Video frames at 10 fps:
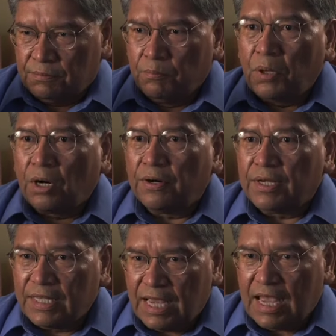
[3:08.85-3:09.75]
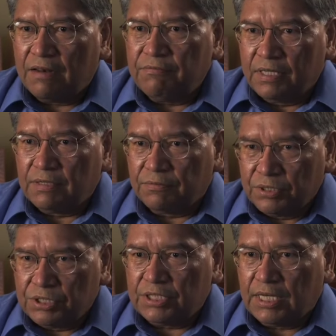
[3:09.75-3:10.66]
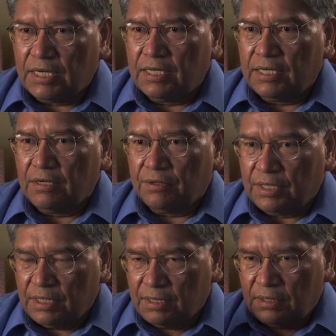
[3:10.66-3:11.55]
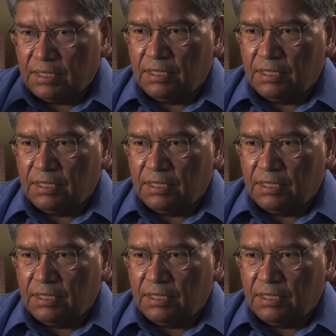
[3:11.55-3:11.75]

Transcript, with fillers: barring the advent of Christianity or the